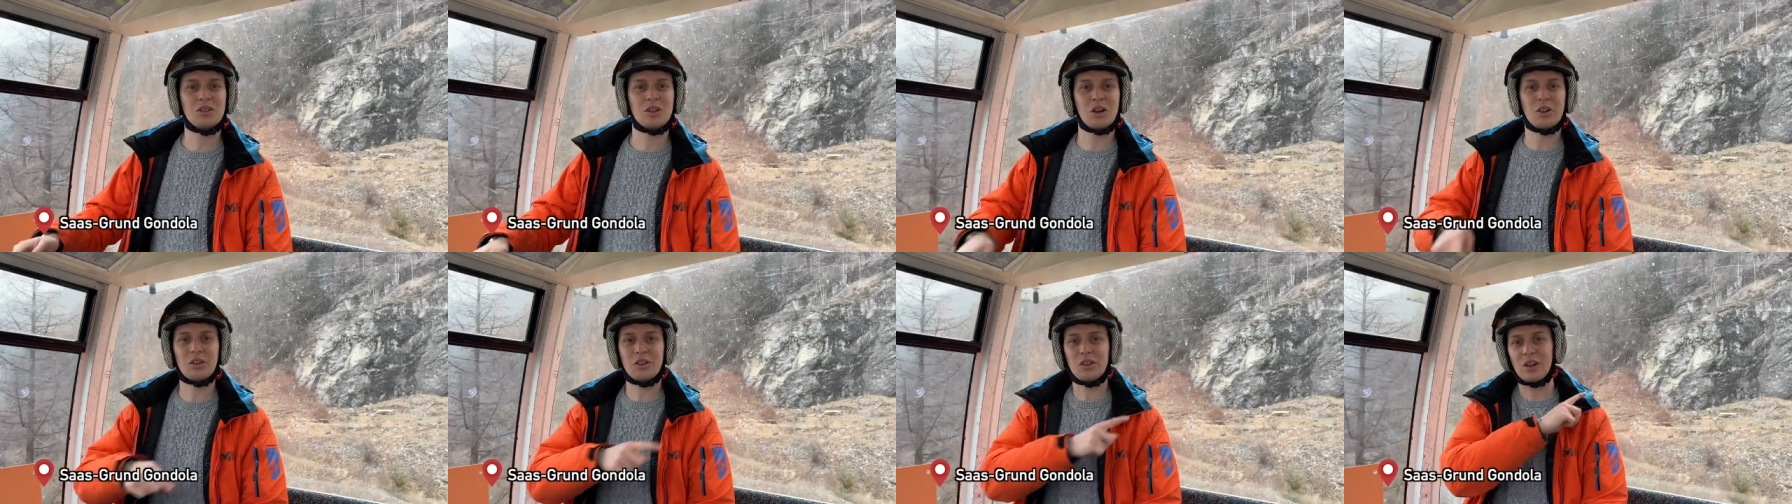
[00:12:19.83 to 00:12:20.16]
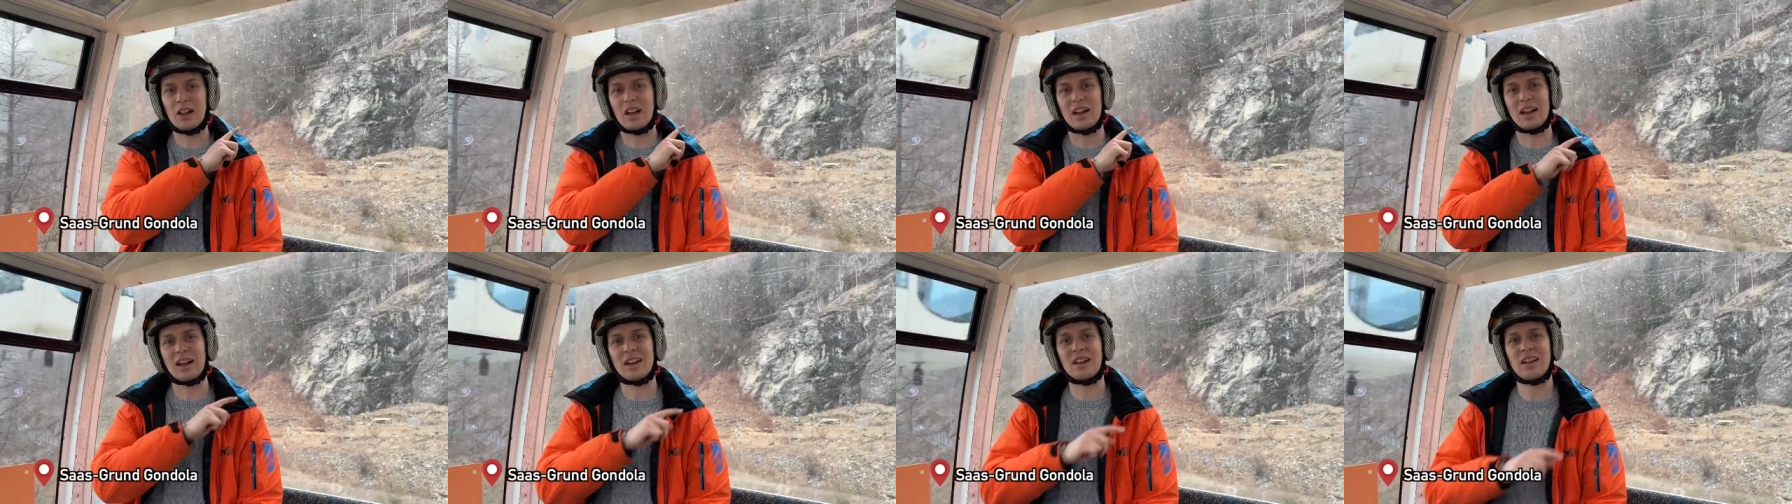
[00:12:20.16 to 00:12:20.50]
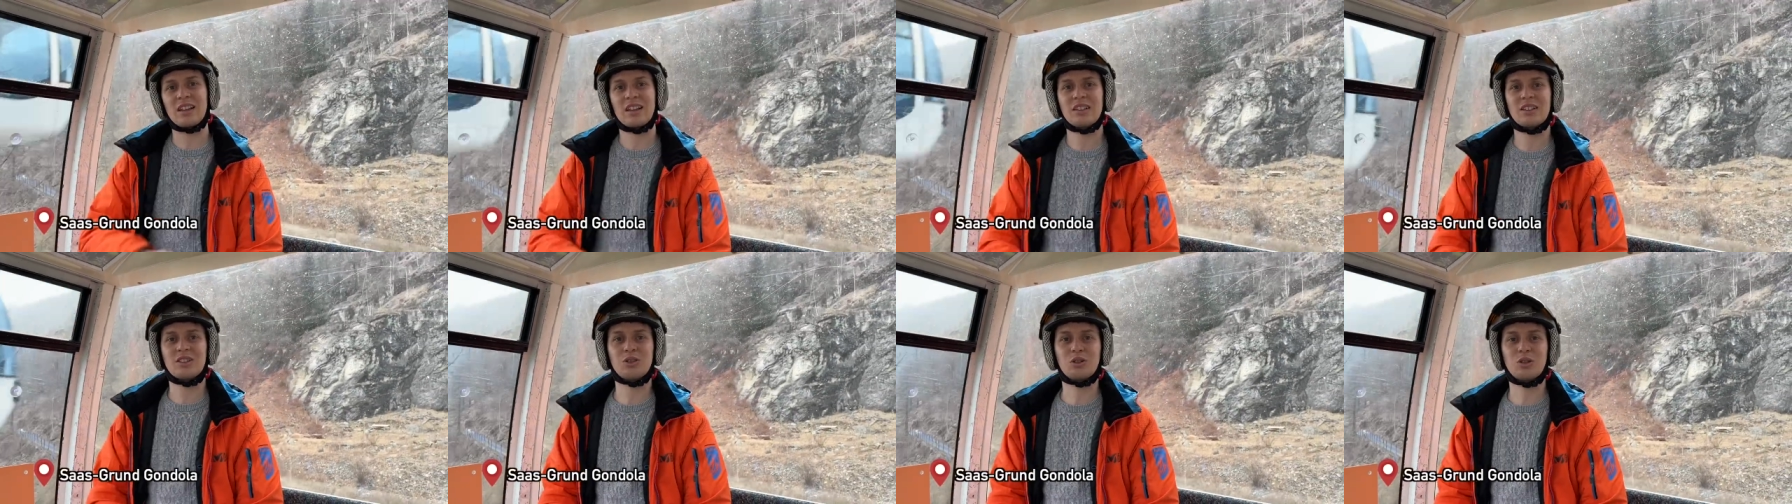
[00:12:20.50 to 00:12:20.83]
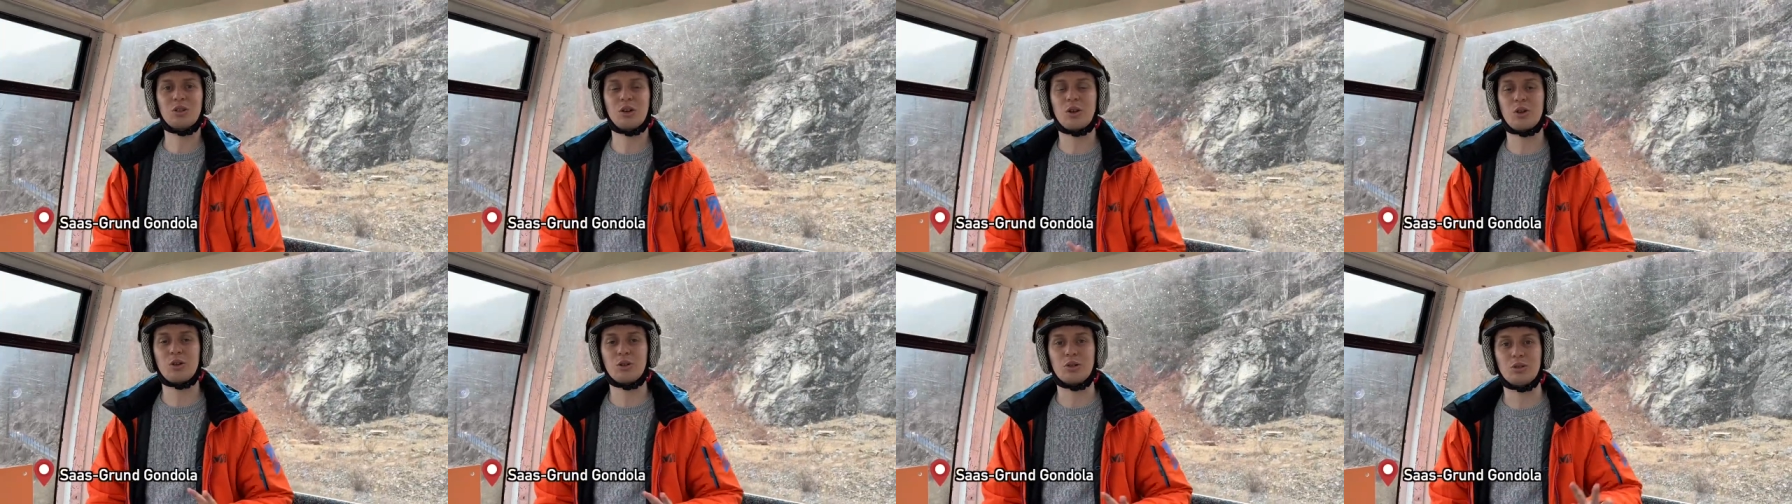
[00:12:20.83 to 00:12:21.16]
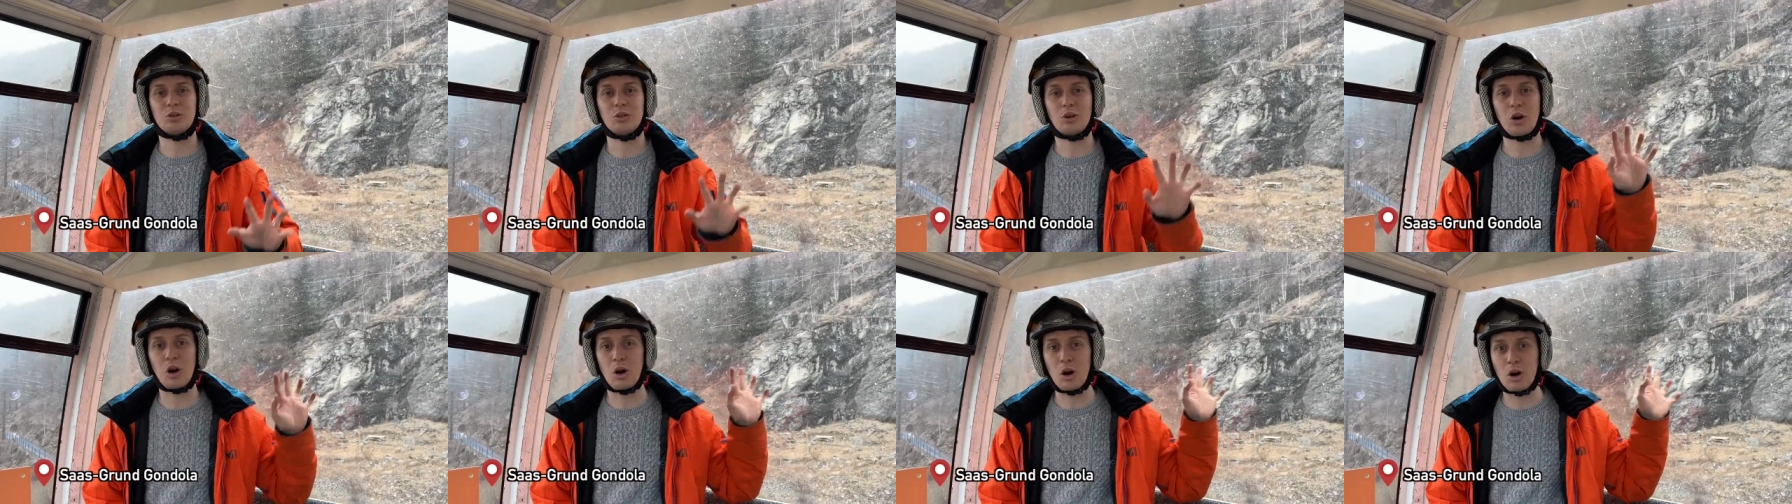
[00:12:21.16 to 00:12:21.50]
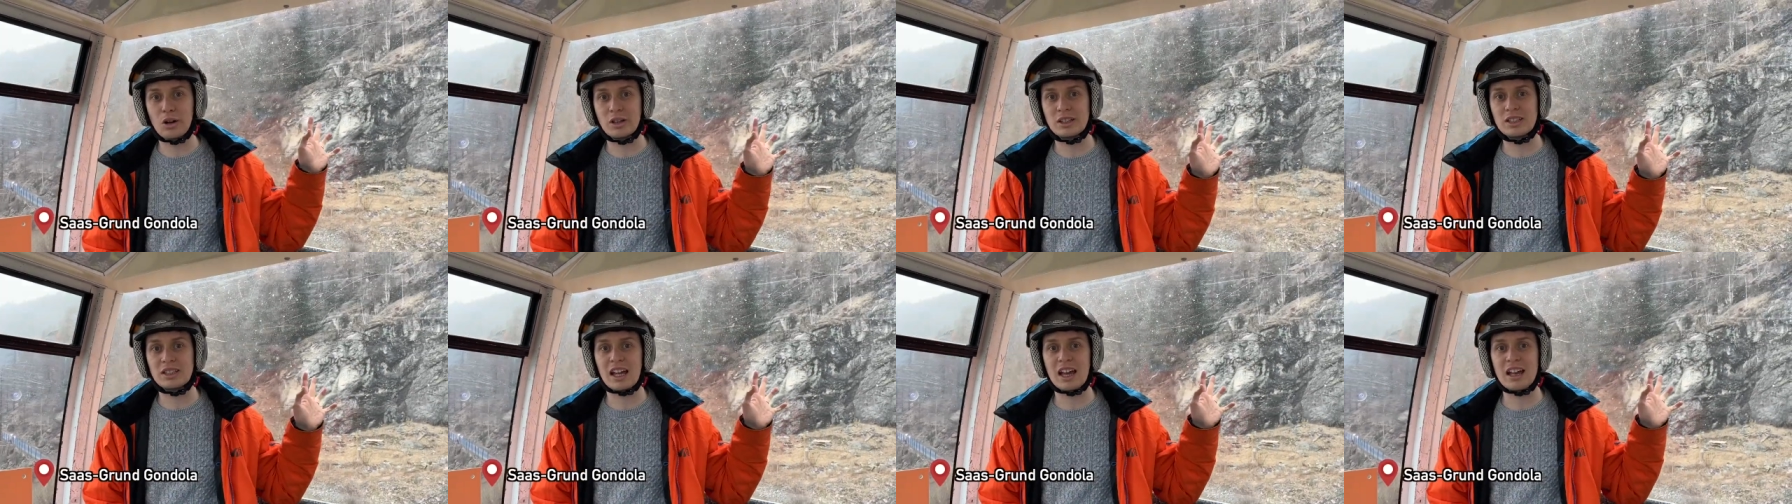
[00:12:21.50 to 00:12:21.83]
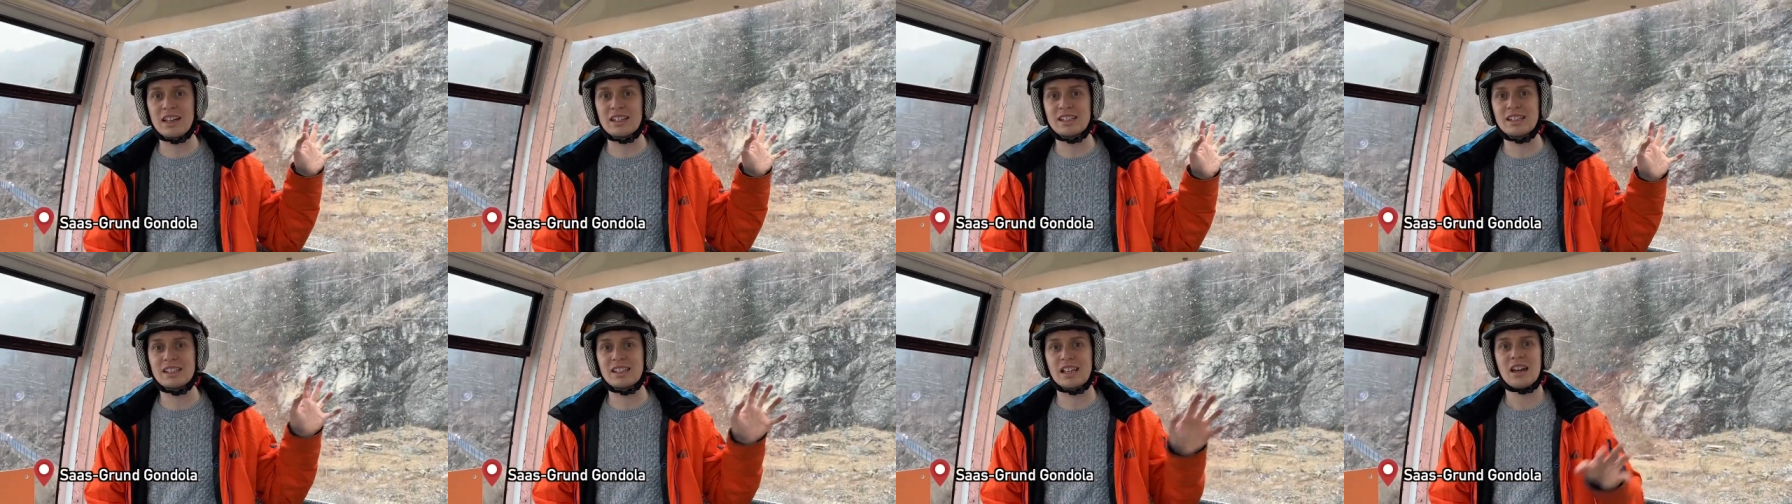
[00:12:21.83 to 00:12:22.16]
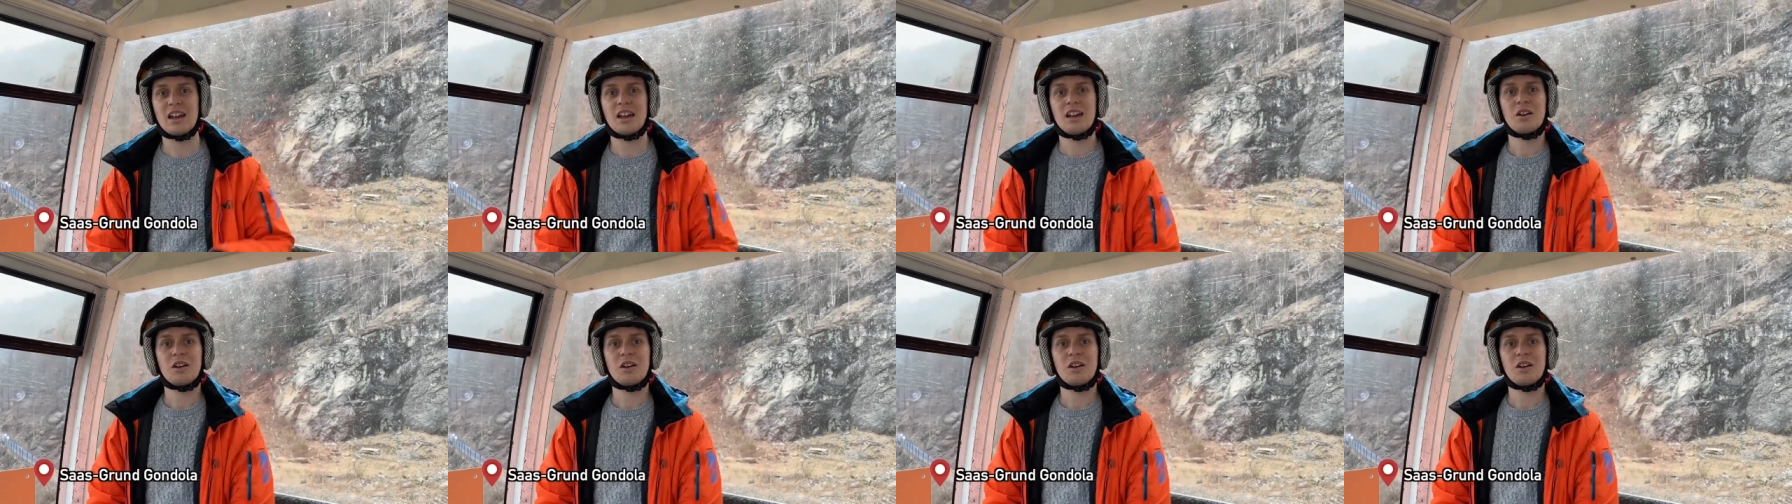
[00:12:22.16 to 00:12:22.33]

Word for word: gondola to go to Hohsaas,